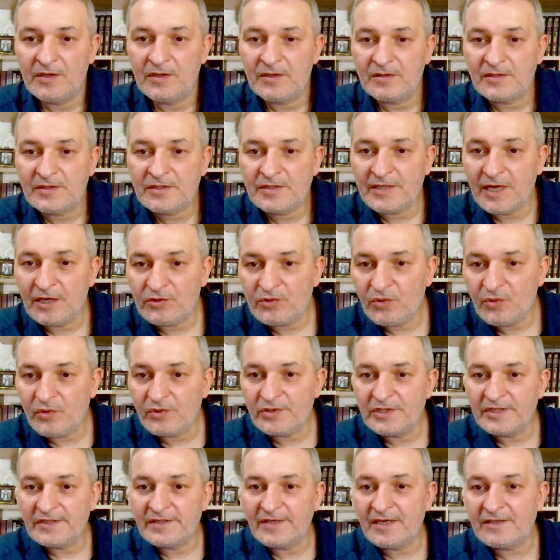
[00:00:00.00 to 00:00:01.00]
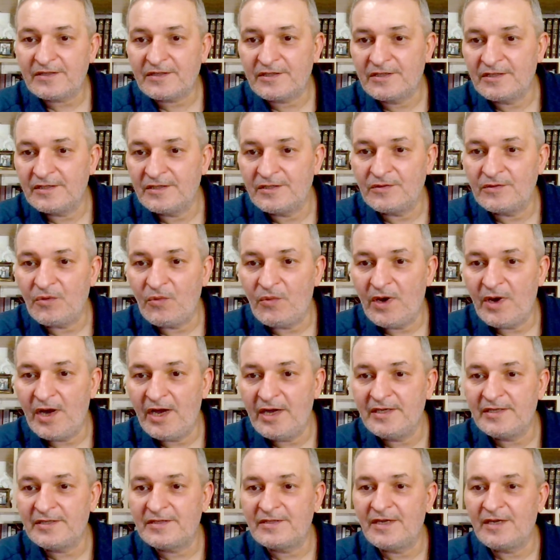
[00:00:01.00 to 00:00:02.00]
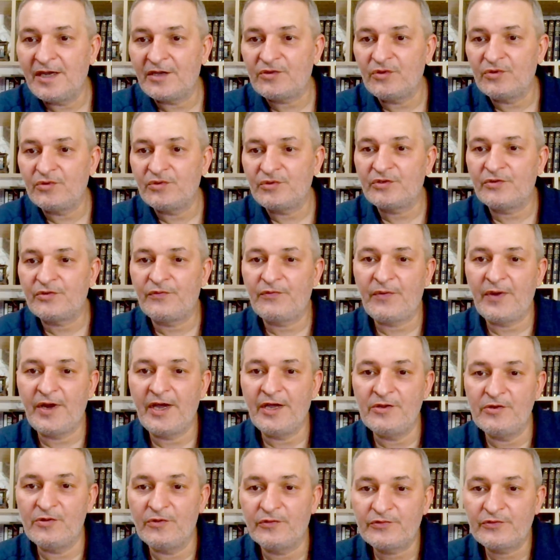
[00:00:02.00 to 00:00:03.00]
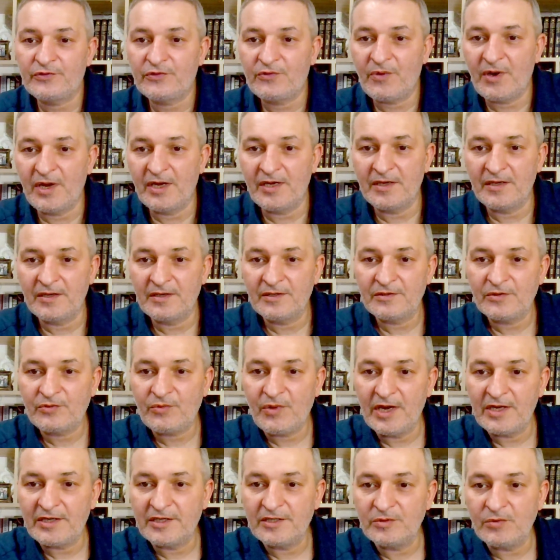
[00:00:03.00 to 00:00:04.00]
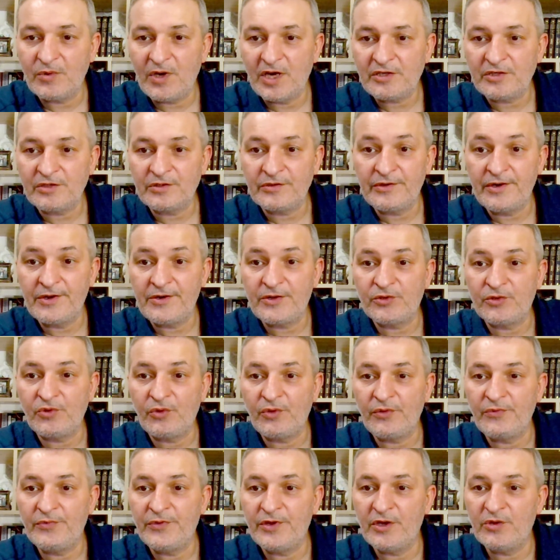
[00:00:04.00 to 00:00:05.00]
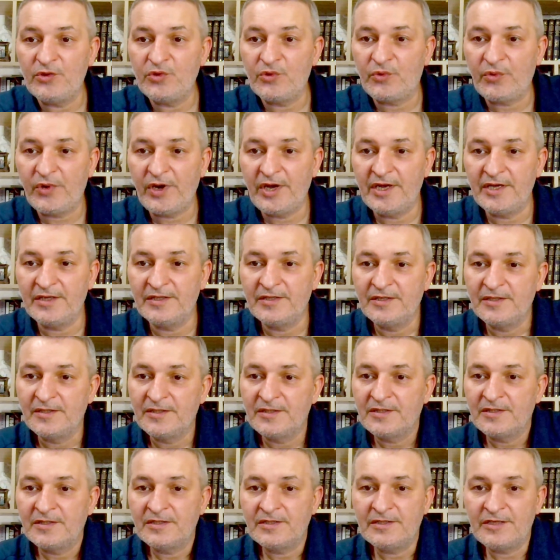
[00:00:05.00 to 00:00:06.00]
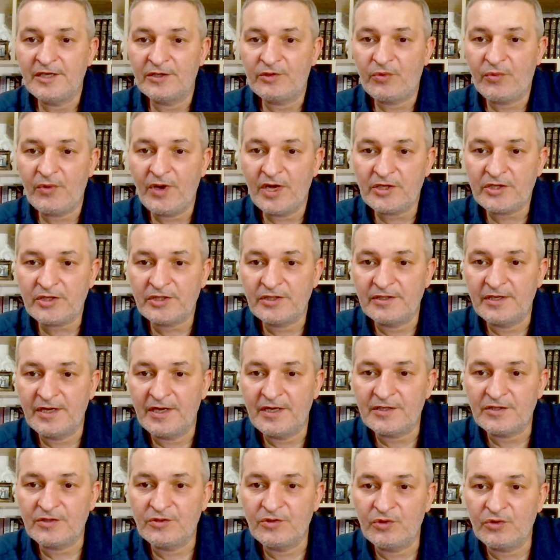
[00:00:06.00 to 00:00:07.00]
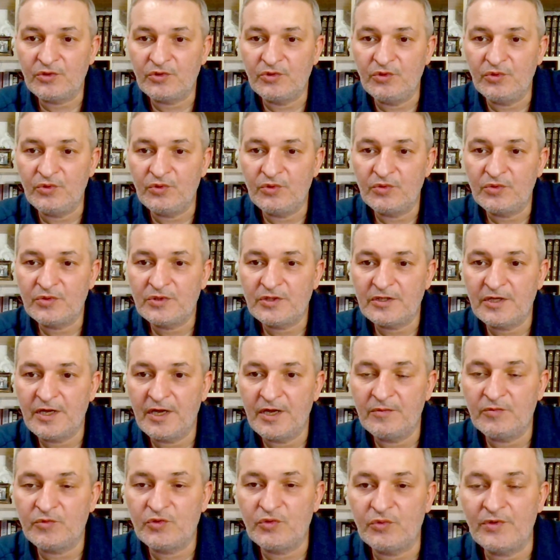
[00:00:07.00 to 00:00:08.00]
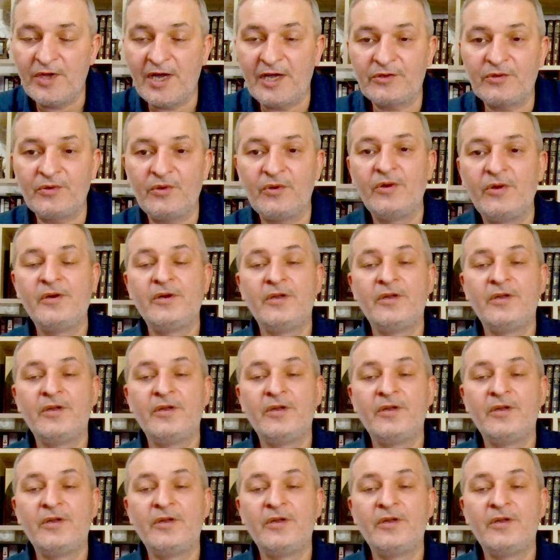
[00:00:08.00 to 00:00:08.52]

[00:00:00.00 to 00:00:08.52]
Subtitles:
Saturn is asking, why is NATO not afraid of striking Russian territory via Ukraine, yet Russia does not do same to NATO?